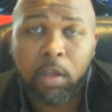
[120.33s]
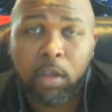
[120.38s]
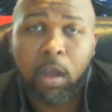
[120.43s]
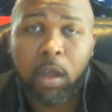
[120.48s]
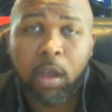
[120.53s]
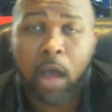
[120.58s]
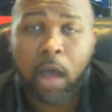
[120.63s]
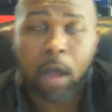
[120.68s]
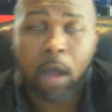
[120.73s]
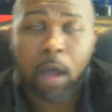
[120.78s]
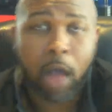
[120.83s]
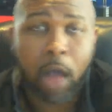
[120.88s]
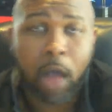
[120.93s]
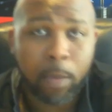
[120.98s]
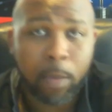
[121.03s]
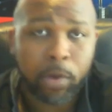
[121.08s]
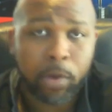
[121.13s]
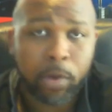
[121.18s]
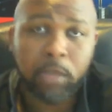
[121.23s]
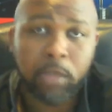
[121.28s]

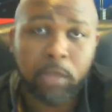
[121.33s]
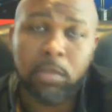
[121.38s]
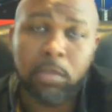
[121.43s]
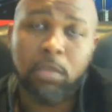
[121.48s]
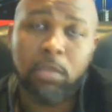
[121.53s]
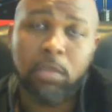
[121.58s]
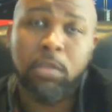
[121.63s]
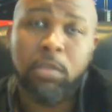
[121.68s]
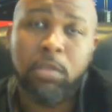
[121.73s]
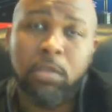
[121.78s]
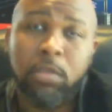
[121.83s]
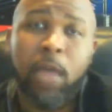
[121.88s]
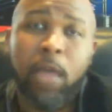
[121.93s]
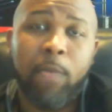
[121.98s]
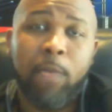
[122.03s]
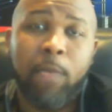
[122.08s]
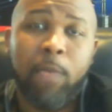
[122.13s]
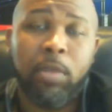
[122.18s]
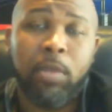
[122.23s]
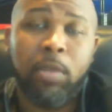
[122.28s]
operating system
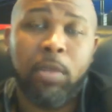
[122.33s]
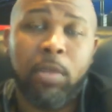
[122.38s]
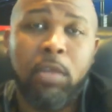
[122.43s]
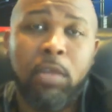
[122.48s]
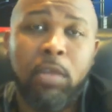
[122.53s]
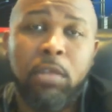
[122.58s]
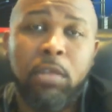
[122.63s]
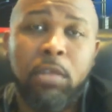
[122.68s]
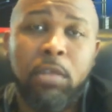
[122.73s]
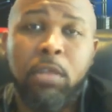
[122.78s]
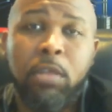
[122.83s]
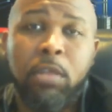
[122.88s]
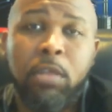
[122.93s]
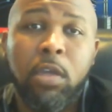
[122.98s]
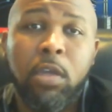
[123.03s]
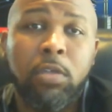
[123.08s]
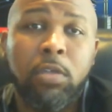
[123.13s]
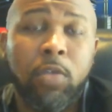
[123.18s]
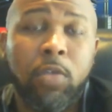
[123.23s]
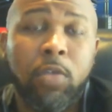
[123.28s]
applications
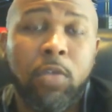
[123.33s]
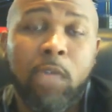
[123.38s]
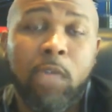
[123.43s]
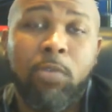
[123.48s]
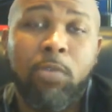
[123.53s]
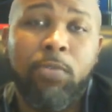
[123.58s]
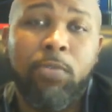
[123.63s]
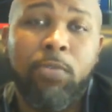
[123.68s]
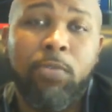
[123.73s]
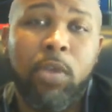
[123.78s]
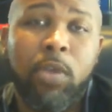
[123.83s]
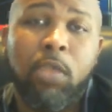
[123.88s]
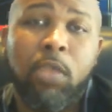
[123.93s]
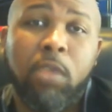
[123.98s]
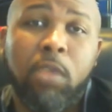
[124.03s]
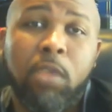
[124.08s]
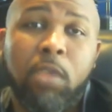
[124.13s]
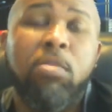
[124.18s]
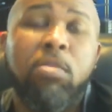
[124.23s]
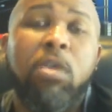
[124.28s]
so they will fit
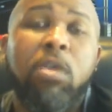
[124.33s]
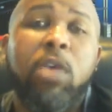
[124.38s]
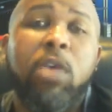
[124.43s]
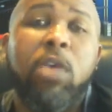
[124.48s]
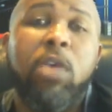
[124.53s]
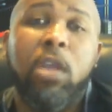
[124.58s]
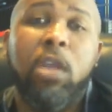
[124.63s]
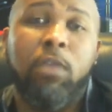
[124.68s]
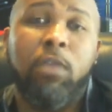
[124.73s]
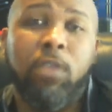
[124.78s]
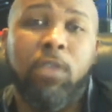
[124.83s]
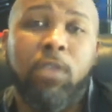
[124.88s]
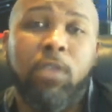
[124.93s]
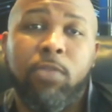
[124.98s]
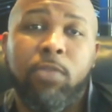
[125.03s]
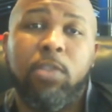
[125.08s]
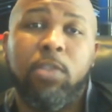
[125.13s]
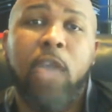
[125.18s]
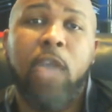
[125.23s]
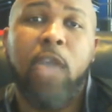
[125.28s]
a myriad of
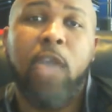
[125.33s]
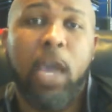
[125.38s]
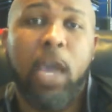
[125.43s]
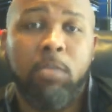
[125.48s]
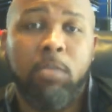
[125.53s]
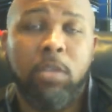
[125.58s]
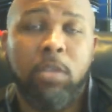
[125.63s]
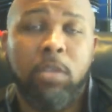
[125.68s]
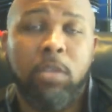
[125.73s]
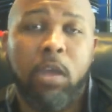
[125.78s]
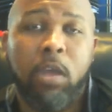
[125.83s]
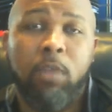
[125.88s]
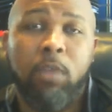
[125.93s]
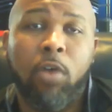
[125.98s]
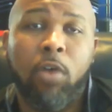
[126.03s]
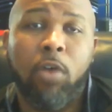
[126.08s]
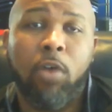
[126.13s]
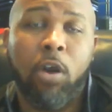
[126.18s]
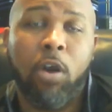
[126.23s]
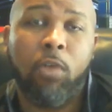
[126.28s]
different types
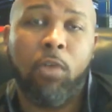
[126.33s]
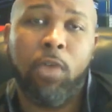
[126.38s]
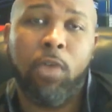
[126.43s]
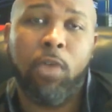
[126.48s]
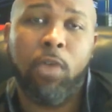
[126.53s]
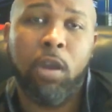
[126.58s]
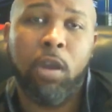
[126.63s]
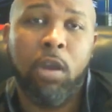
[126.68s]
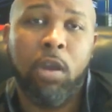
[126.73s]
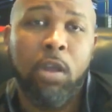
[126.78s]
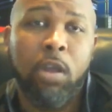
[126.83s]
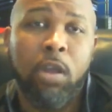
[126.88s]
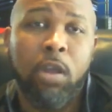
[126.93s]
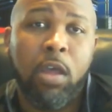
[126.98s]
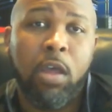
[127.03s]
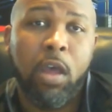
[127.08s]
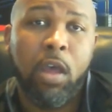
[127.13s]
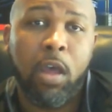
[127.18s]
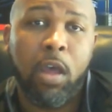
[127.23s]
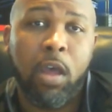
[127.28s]
of hardware.
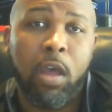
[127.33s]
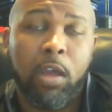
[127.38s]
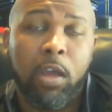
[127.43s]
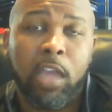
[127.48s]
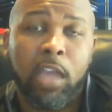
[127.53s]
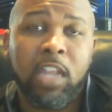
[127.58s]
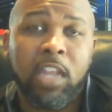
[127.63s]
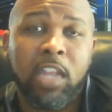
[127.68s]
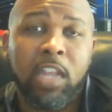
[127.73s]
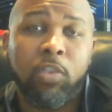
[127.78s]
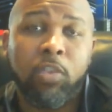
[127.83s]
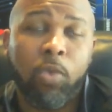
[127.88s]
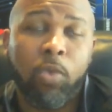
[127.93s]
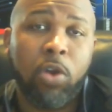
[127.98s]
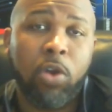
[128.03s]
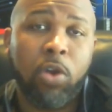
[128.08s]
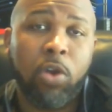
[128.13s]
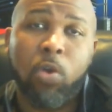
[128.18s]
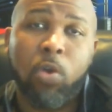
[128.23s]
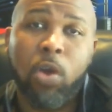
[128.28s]
They need to
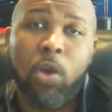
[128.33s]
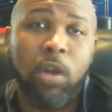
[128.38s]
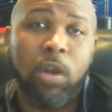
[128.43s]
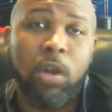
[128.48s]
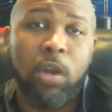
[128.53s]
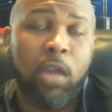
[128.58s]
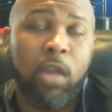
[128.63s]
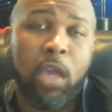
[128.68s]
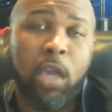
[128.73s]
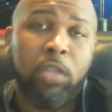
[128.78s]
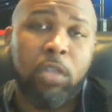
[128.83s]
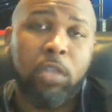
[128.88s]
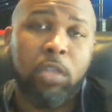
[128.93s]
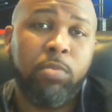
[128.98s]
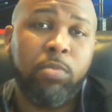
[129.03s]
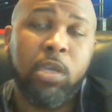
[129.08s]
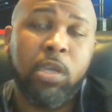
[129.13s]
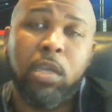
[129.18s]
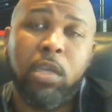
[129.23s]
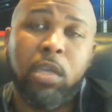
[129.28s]
work on
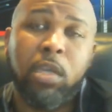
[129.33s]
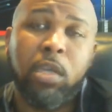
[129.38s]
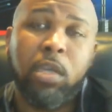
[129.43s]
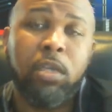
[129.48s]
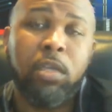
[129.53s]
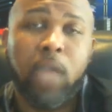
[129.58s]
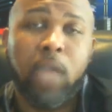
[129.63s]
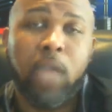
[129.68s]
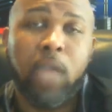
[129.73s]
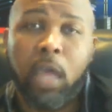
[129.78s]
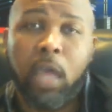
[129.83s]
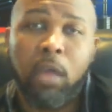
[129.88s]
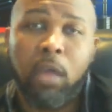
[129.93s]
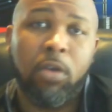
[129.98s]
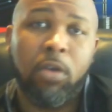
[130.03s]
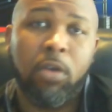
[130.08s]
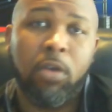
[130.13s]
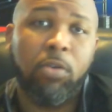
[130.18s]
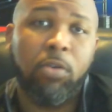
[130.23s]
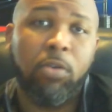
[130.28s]
HP,
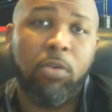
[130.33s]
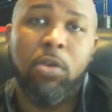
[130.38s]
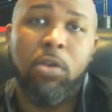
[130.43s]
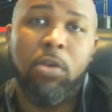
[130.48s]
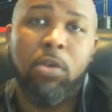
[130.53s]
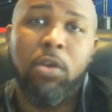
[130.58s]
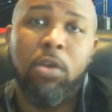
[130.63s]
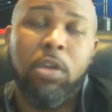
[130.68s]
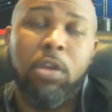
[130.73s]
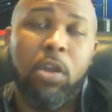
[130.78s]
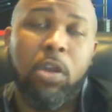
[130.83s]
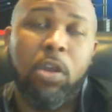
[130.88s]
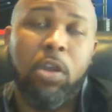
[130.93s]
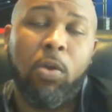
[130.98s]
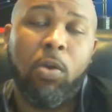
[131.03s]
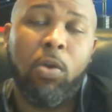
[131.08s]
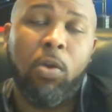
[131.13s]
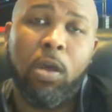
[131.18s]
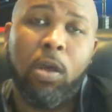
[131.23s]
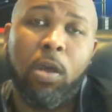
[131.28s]
Dell, you
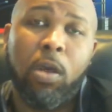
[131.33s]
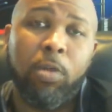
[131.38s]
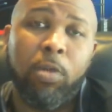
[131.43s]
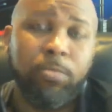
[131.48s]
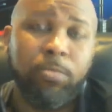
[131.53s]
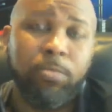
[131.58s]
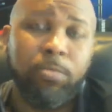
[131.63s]
know,